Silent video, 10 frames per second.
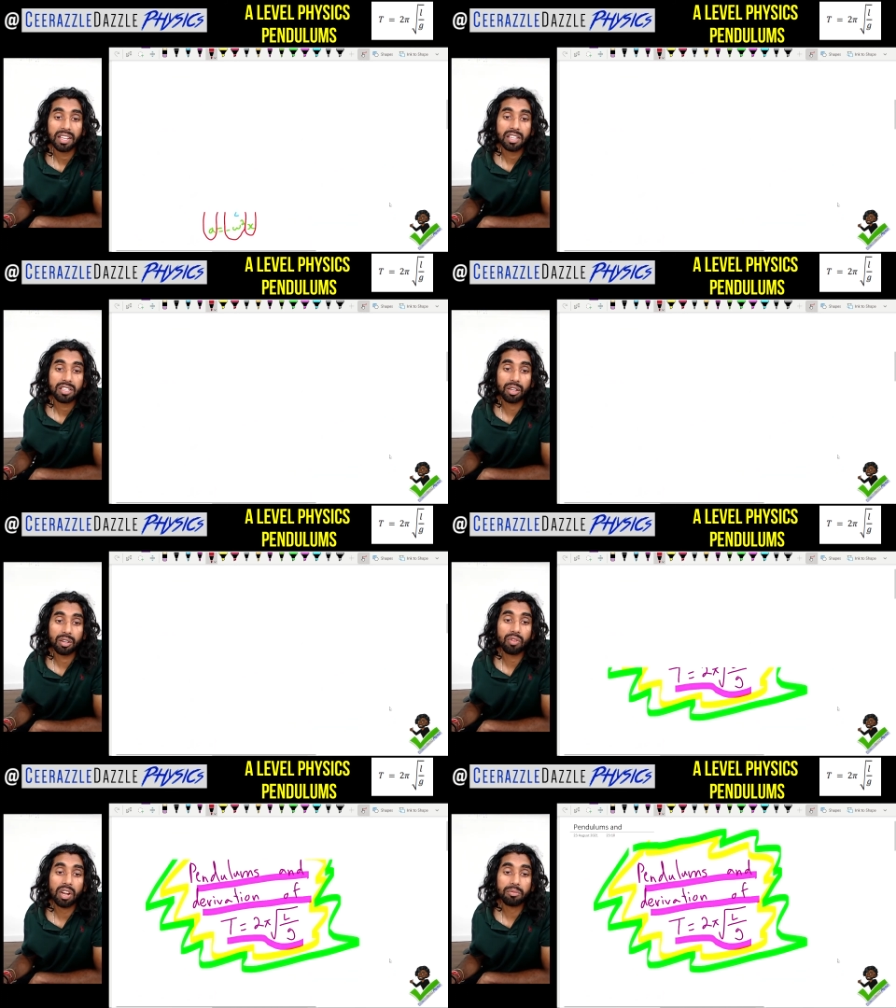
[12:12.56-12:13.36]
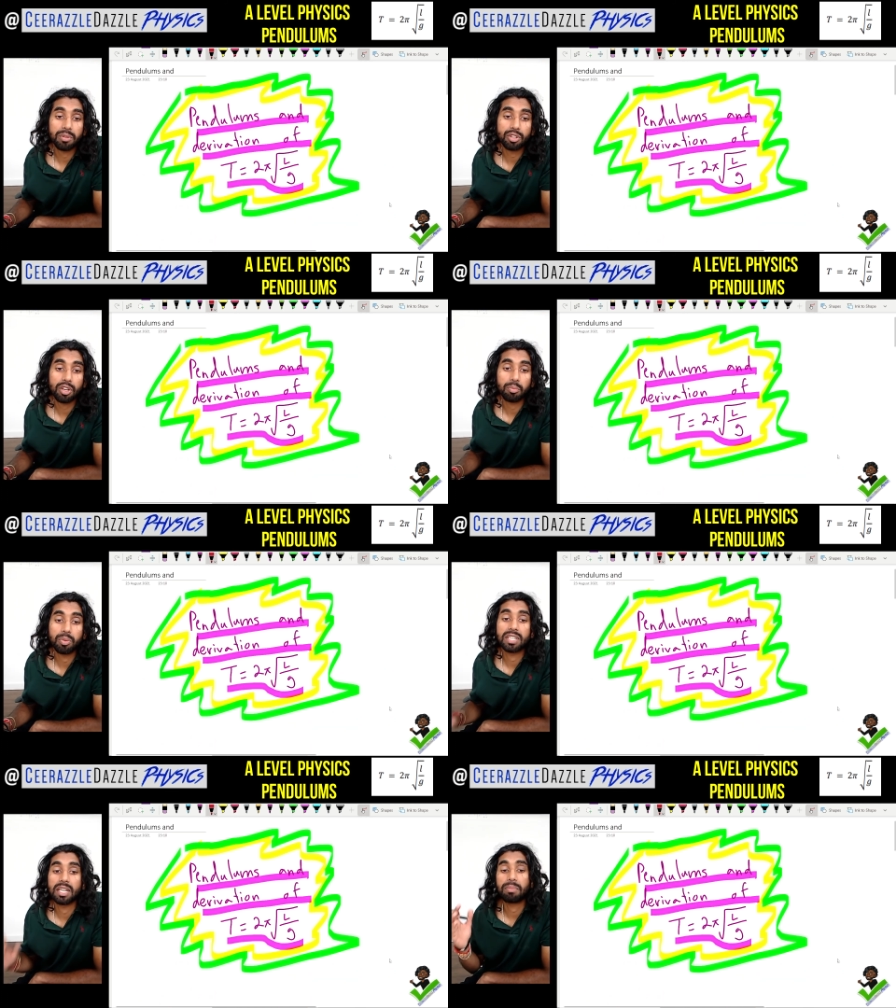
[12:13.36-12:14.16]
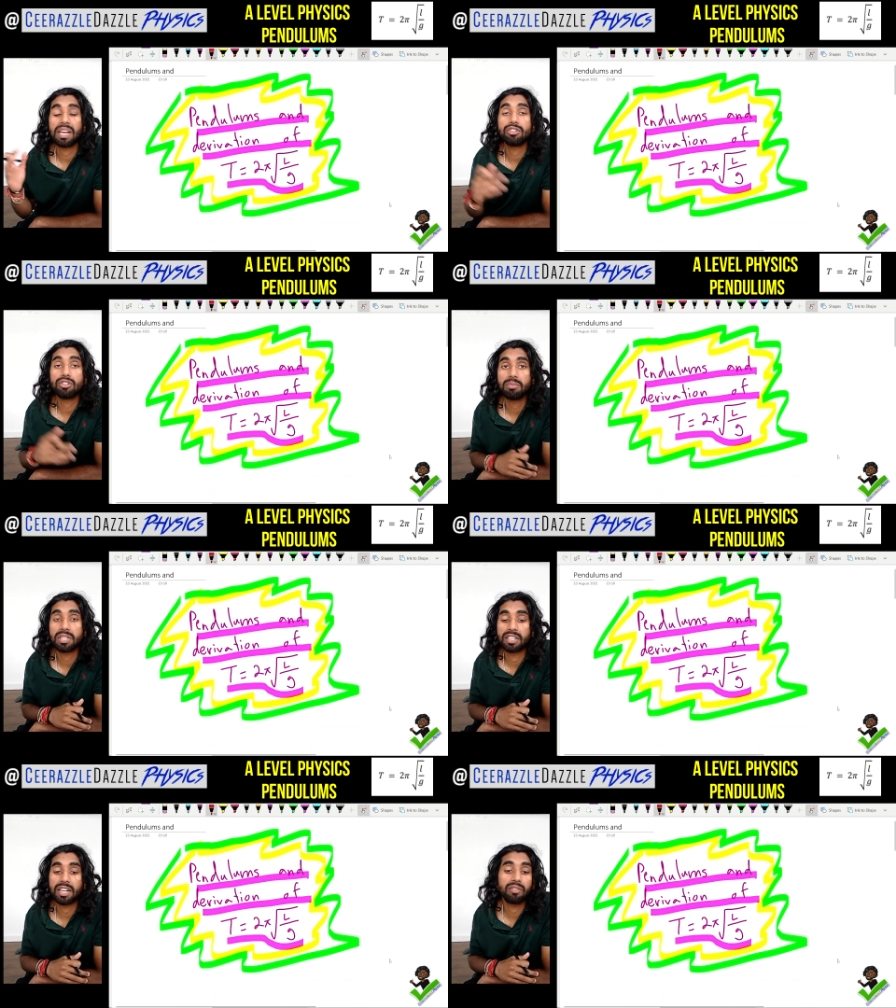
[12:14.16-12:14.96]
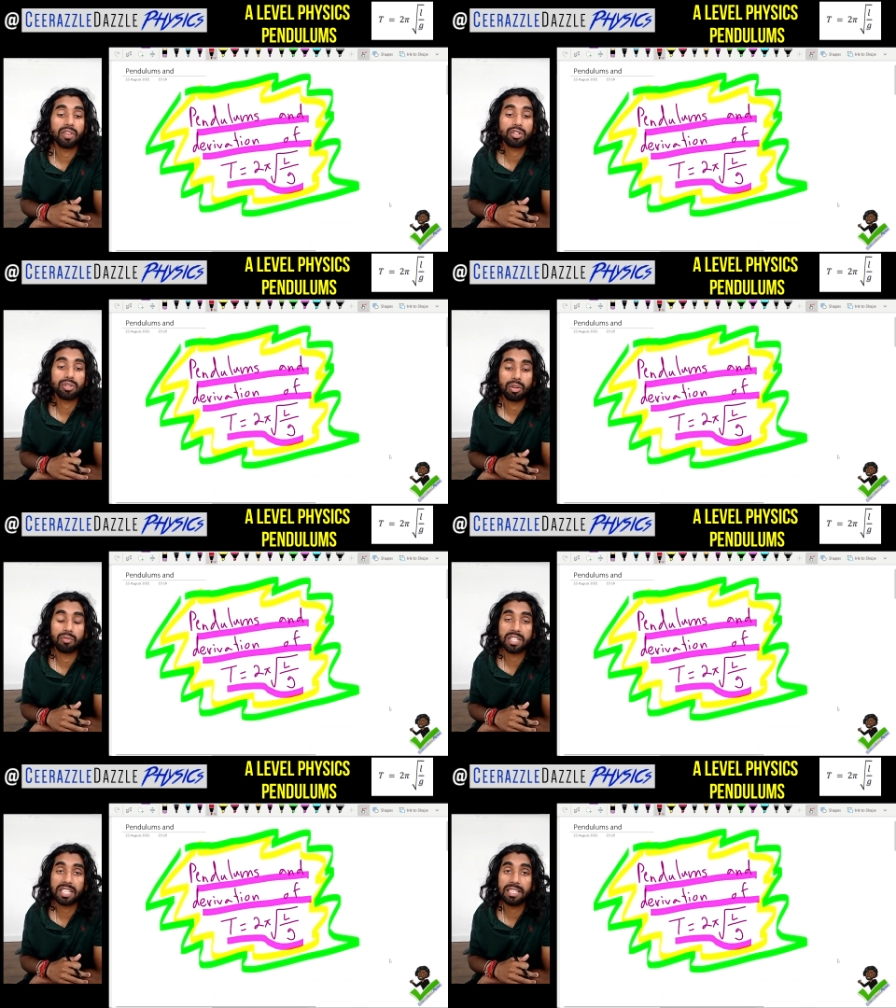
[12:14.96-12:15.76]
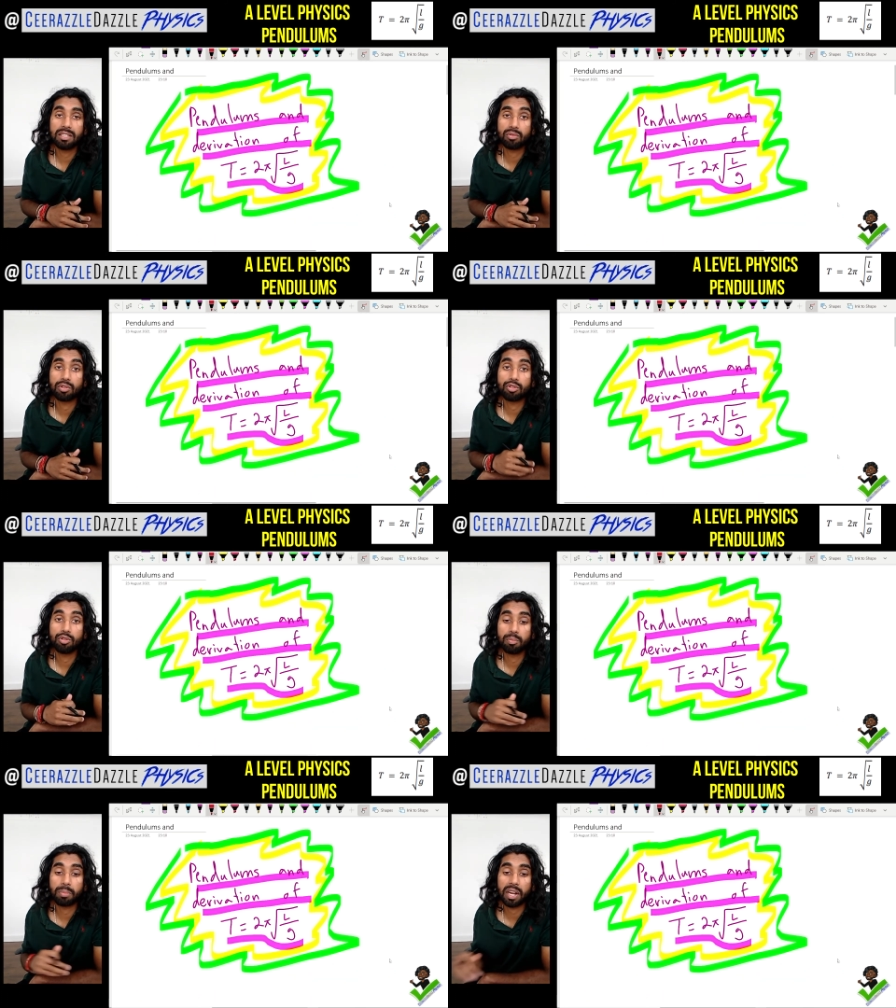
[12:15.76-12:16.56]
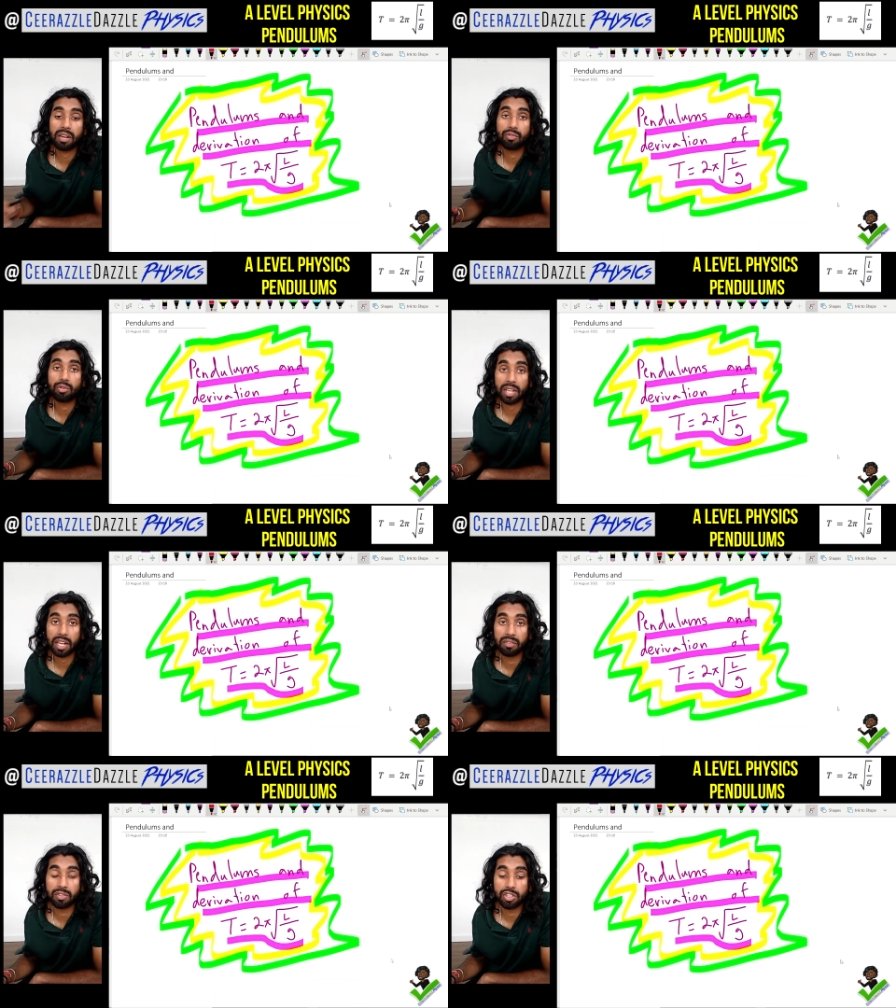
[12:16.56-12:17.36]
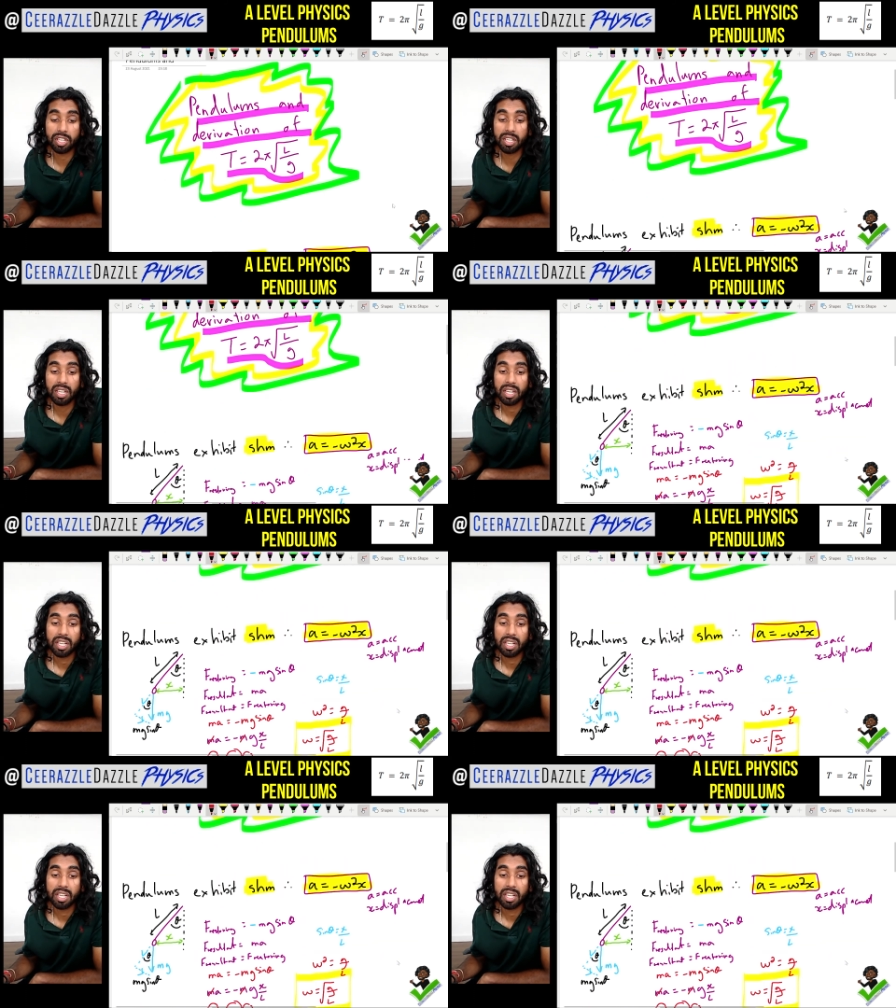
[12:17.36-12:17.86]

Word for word: So right from the top, we said pendulums and the derivation of t is equal to 2 pi root L over g.